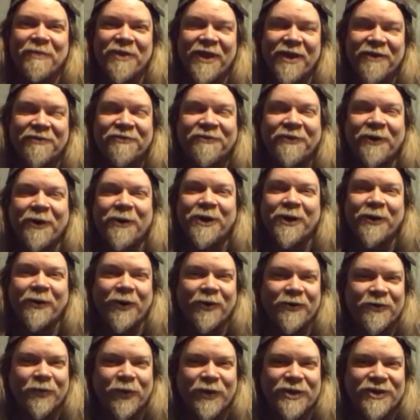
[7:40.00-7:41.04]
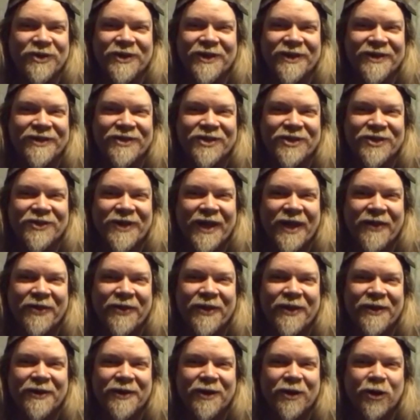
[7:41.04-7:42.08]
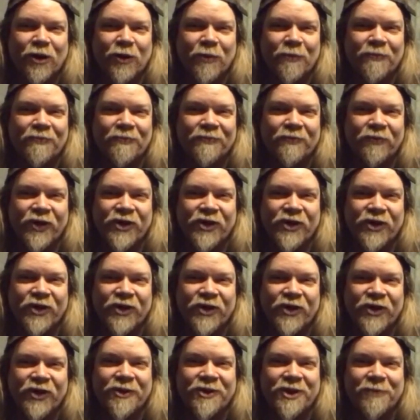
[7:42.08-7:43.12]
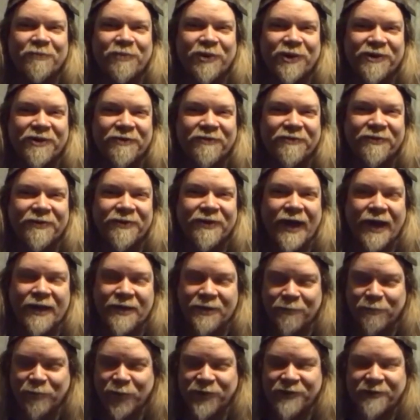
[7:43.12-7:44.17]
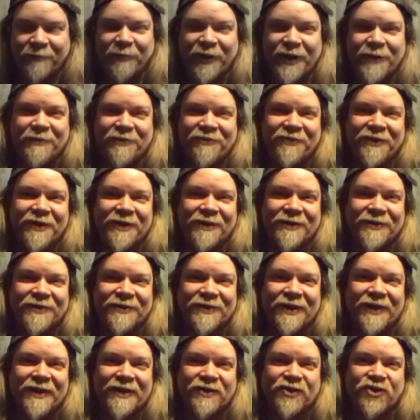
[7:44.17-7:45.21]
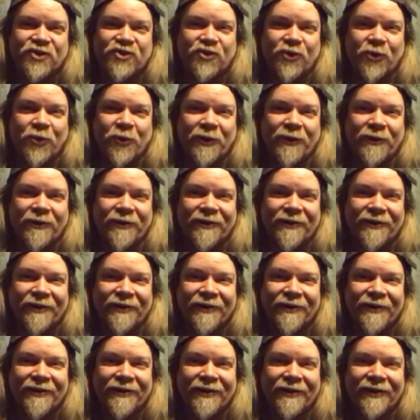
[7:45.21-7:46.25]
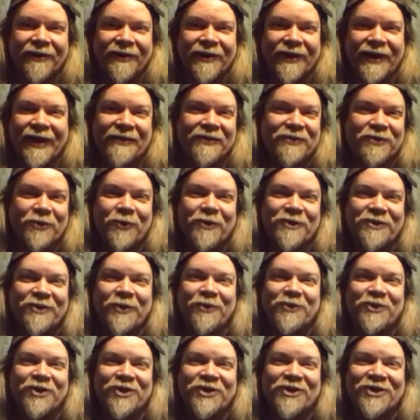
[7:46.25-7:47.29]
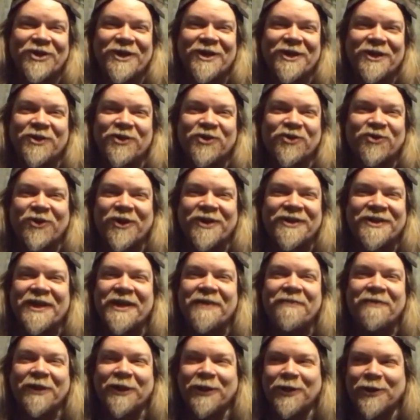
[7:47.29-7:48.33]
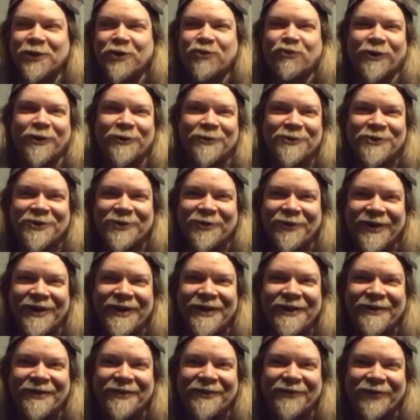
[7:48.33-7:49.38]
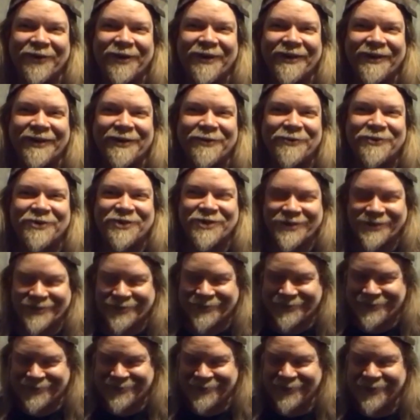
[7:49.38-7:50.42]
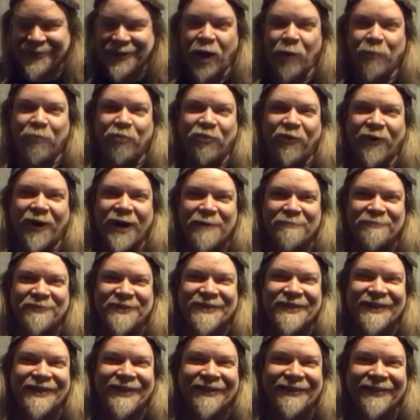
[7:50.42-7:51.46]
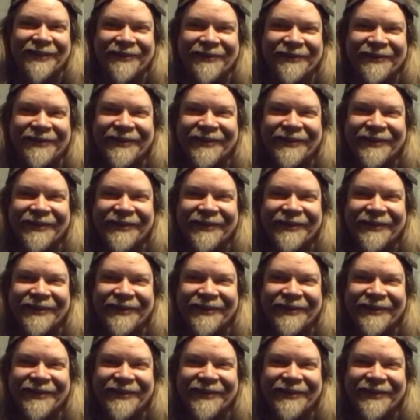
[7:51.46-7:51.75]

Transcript: that photo. Wasn't it just? I think um, Rich George had put the had put the baby fetus in his stroller. Yes. yes. And so it was just sitting in a. It didn't even look gross or anything, really. It was just a prop sitting there.